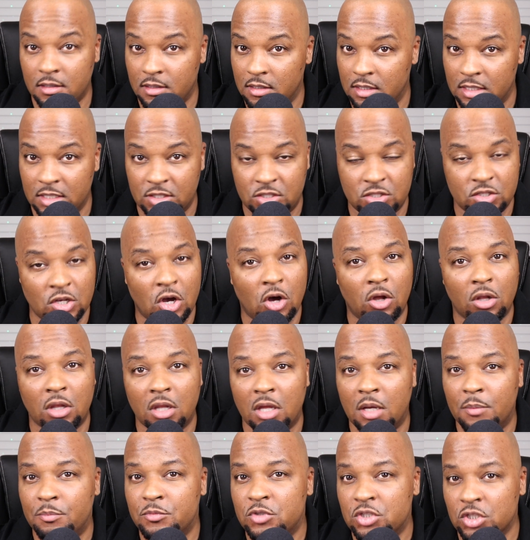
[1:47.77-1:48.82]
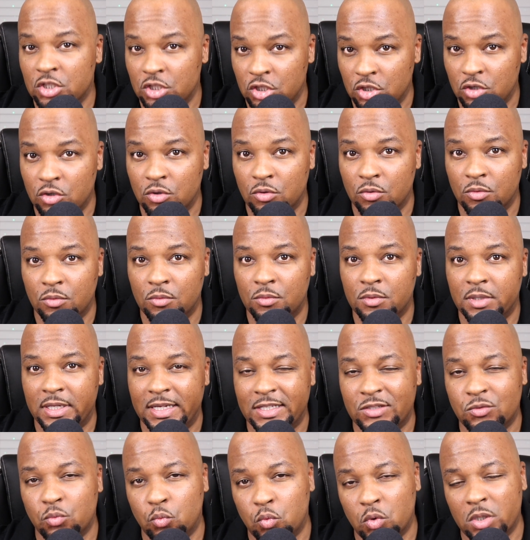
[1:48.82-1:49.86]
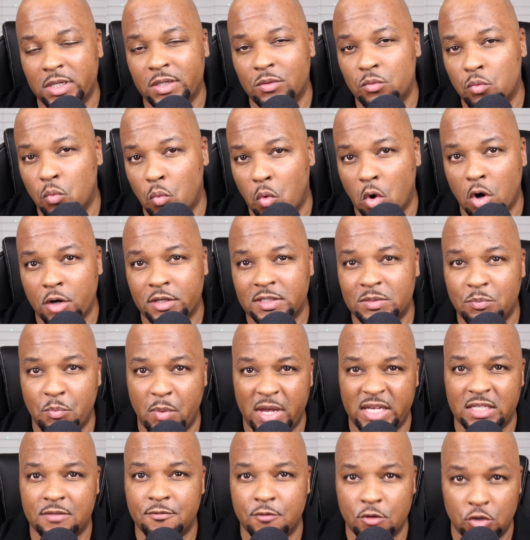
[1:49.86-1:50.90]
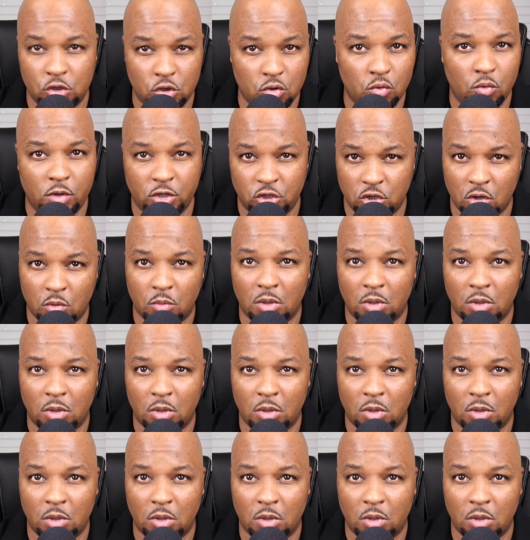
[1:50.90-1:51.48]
It's all up to you. It's what works best for you in your